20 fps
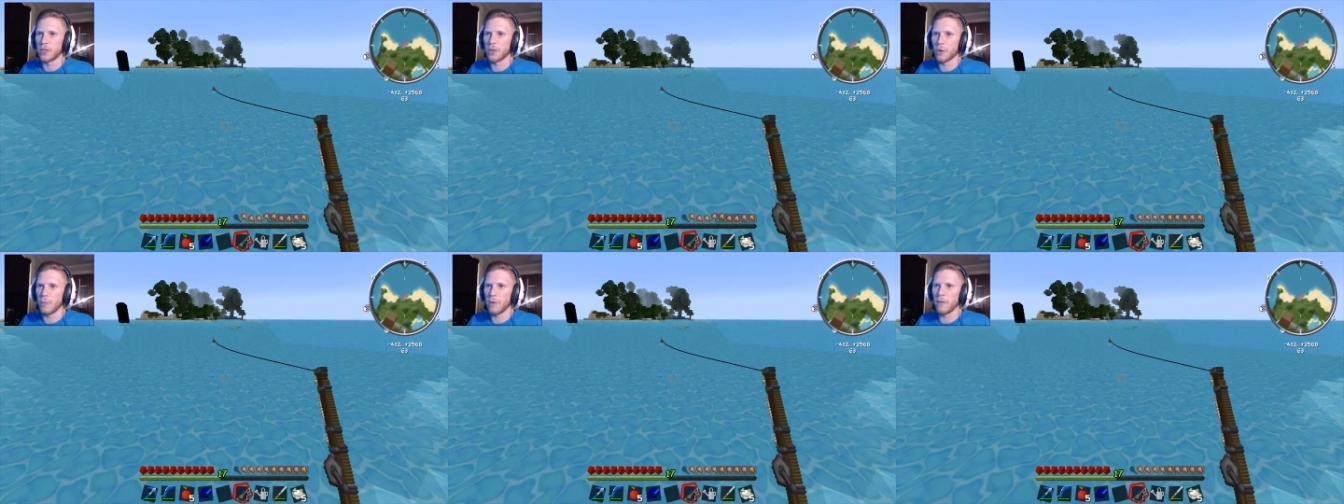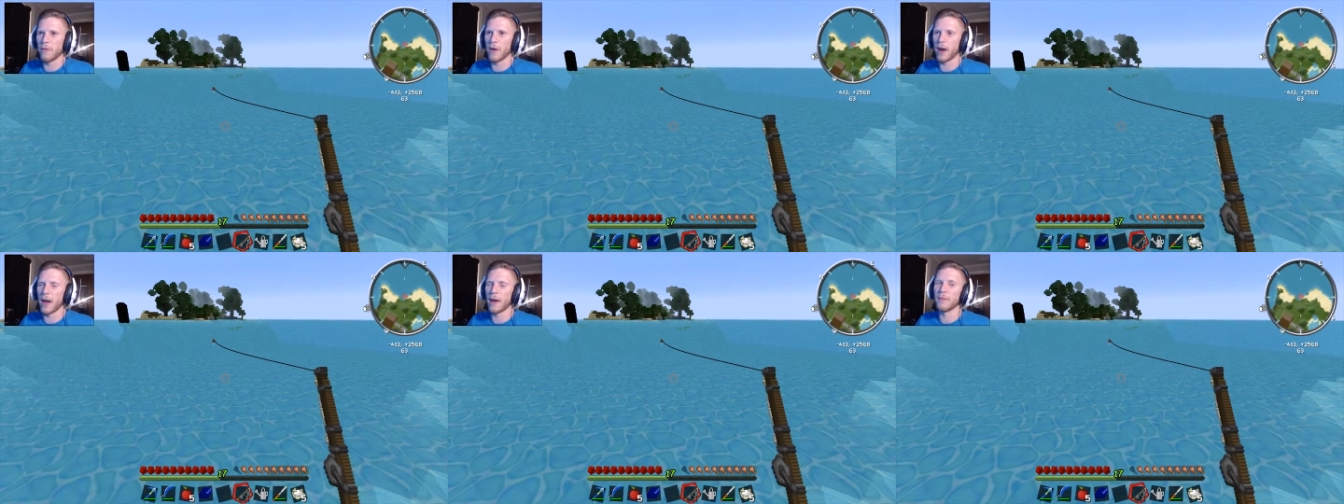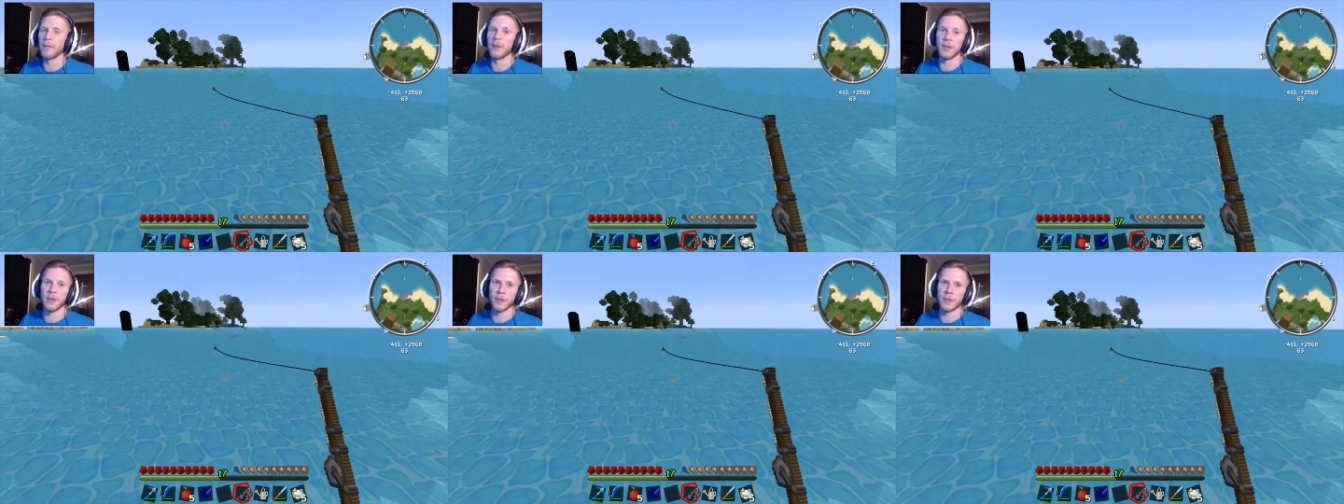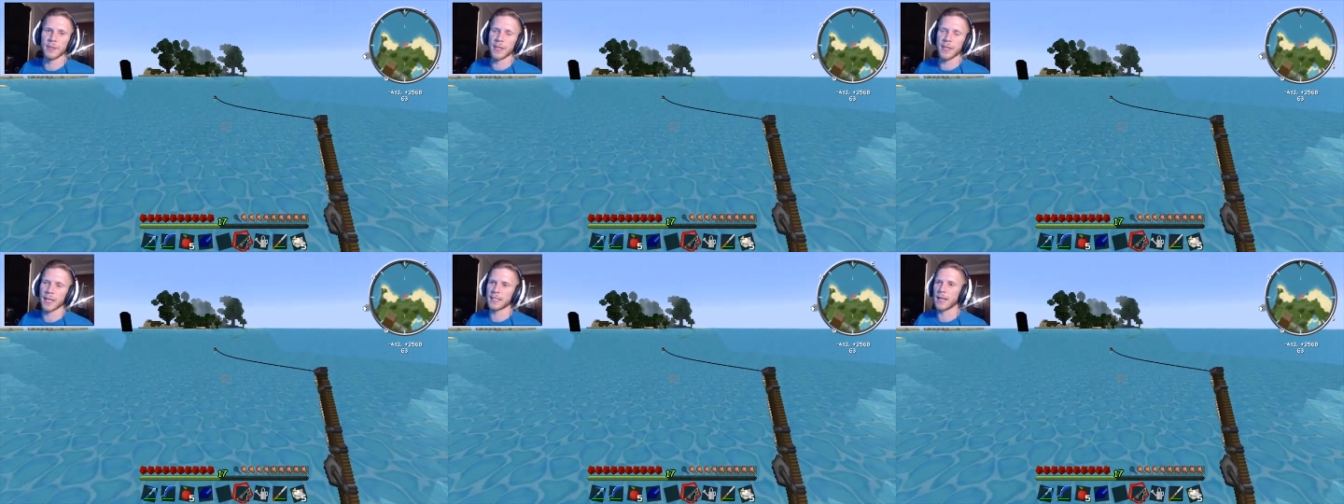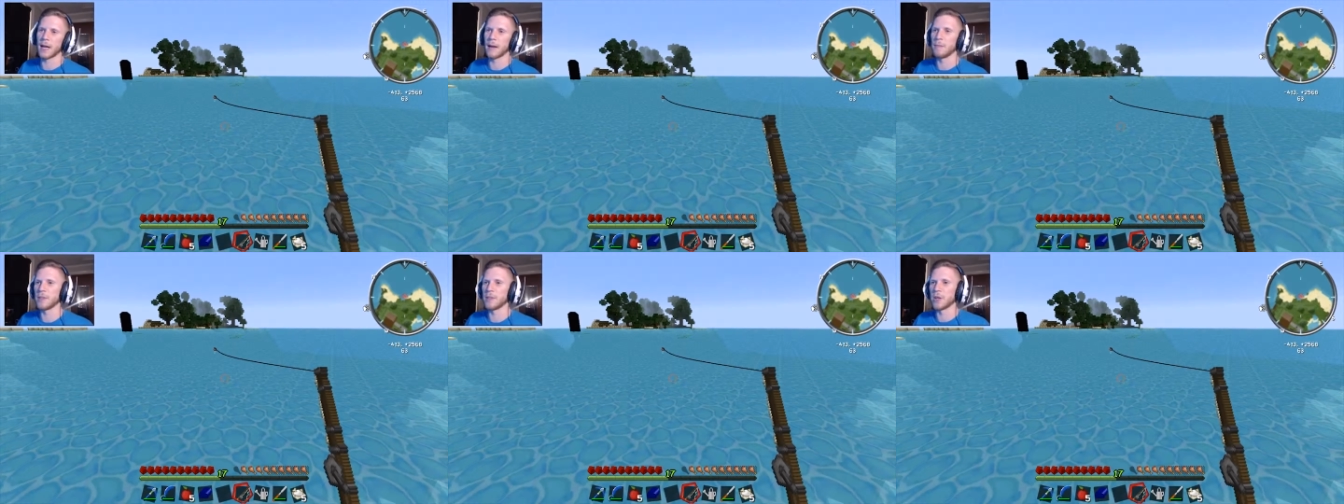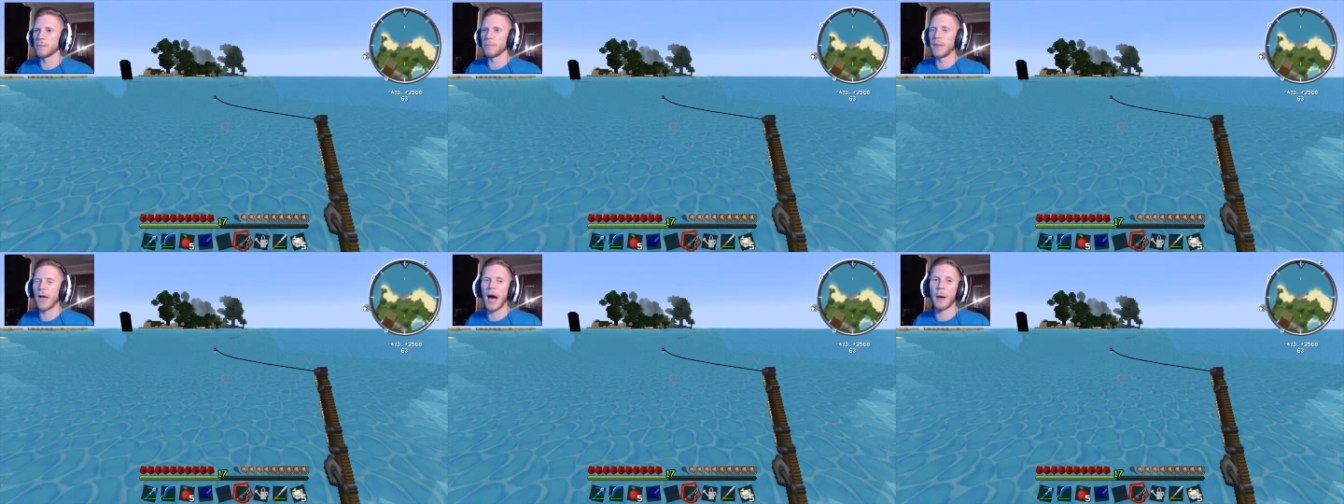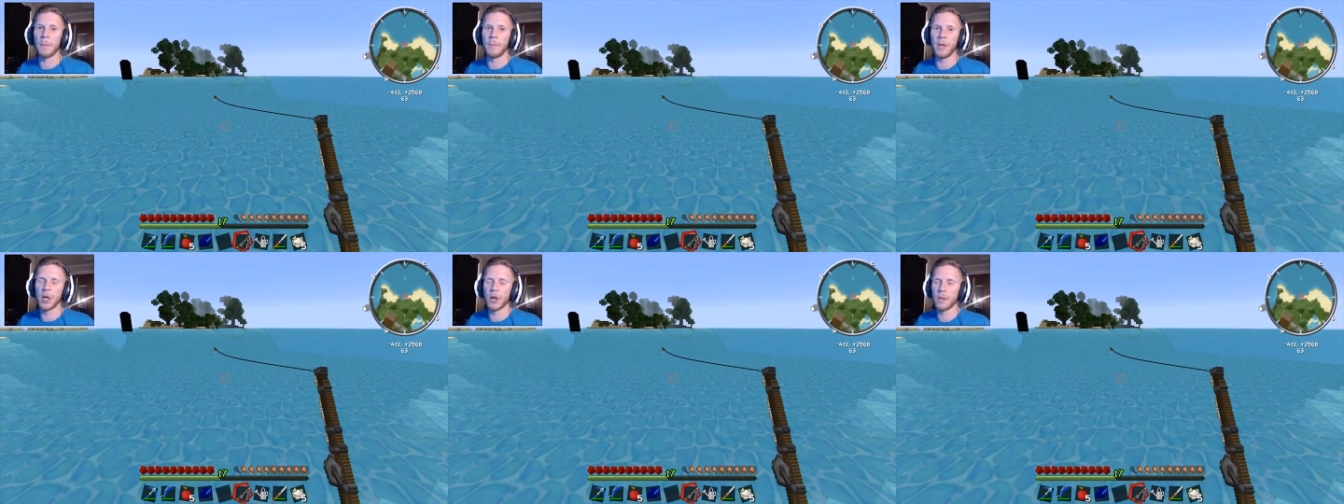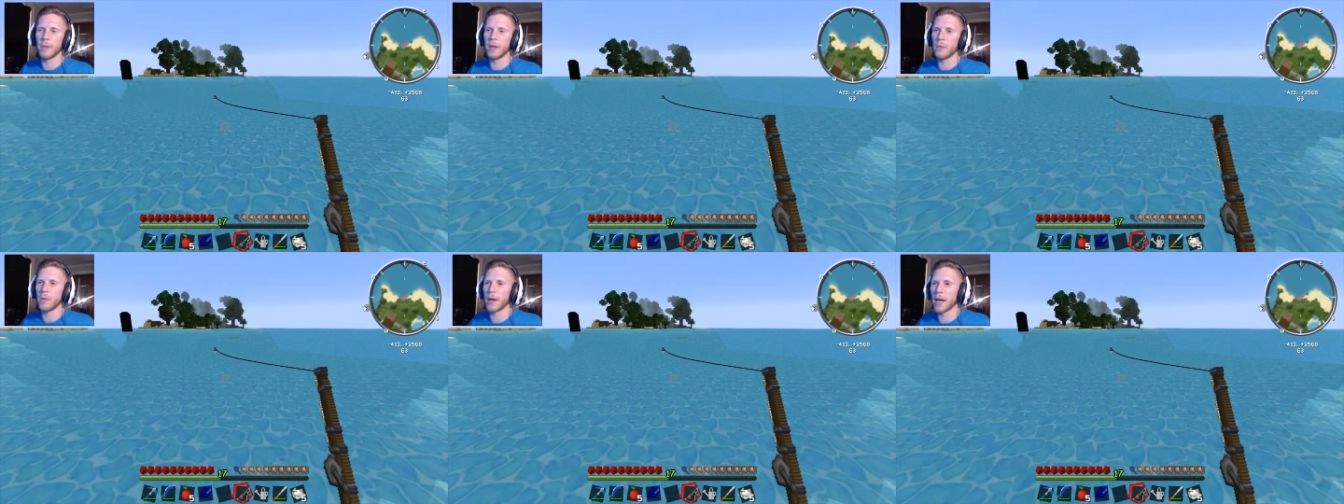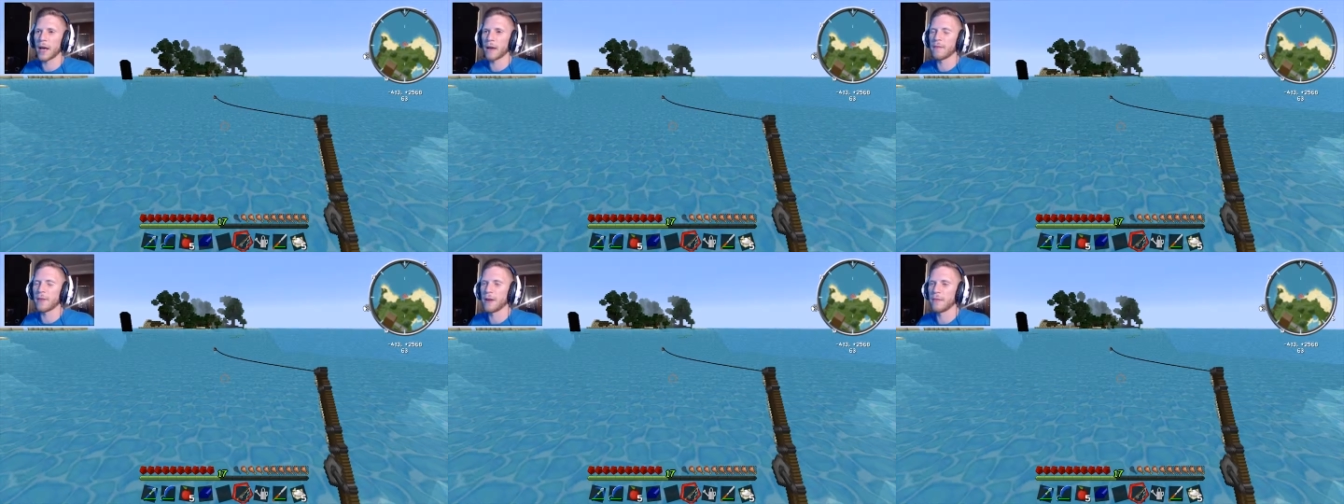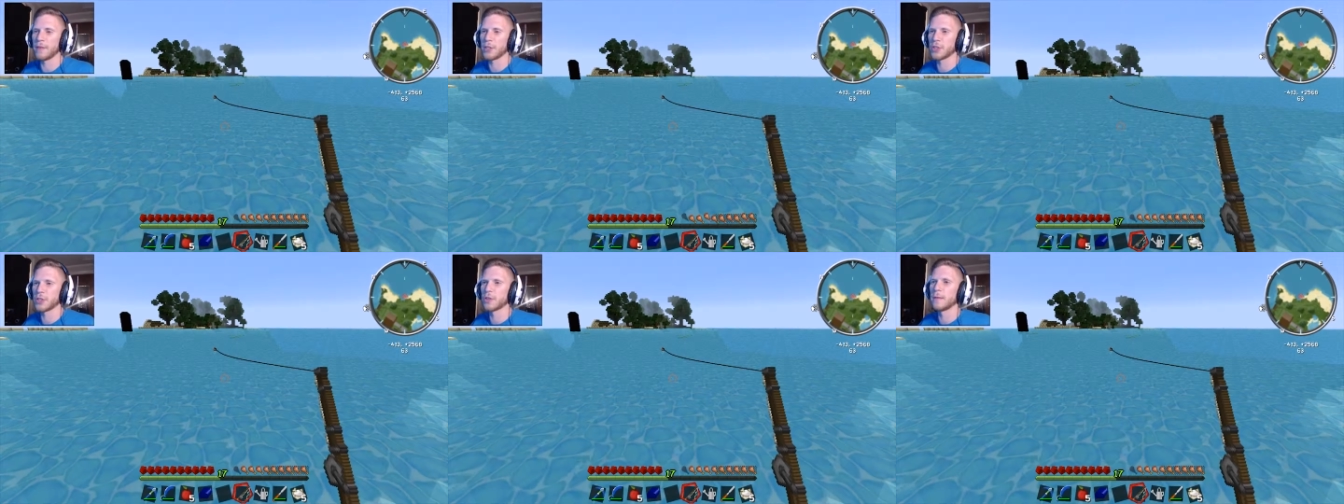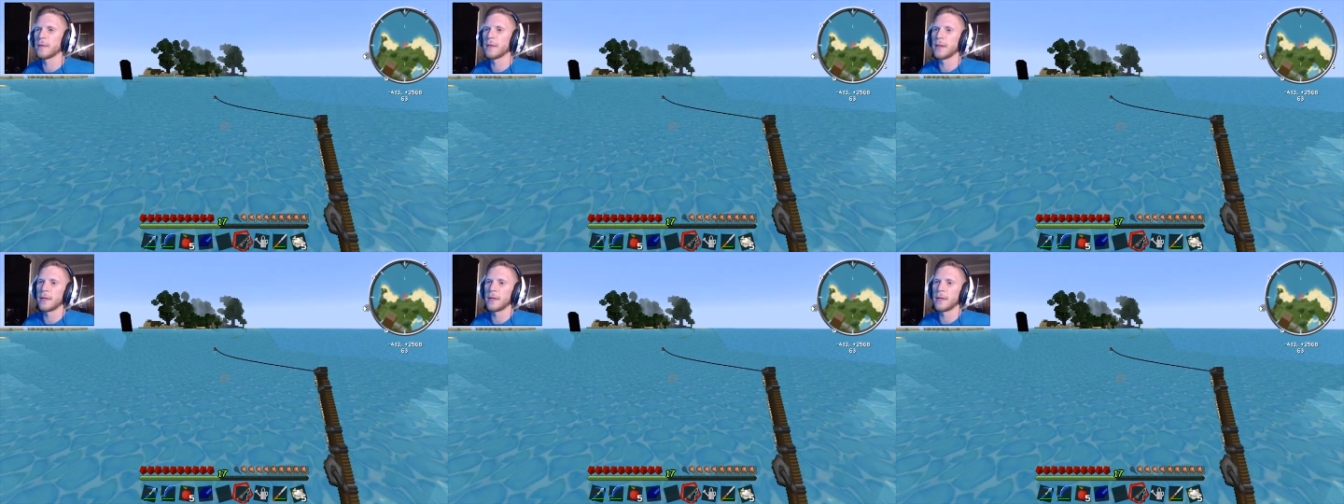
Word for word: took me forever to do this last time. So I'll BRB when I got five fish.